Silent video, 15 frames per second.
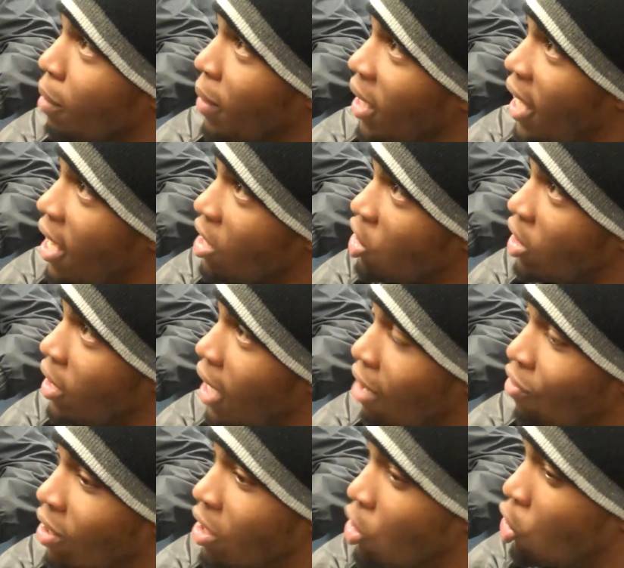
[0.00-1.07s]
I mean, last year I
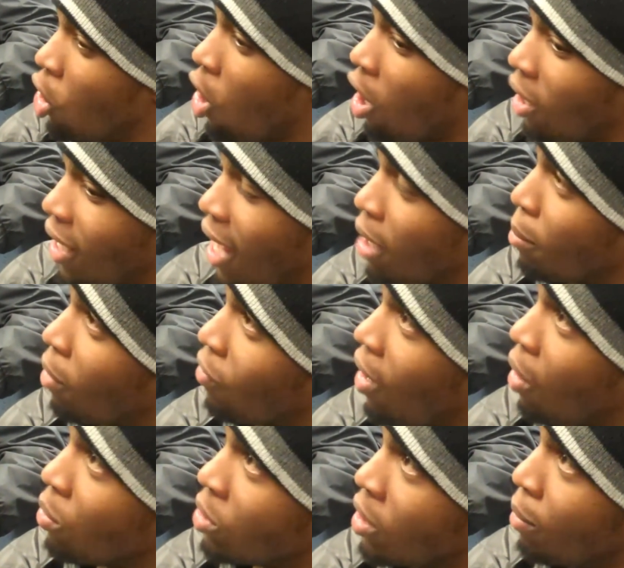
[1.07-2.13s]
really jogged a lot of my
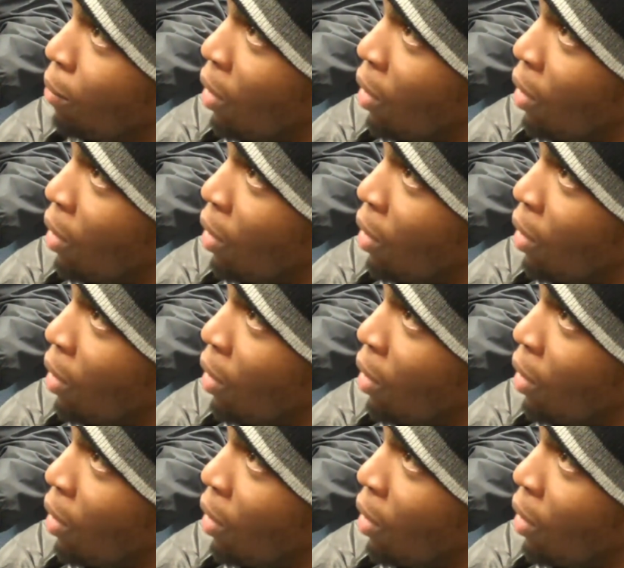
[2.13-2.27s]
routes,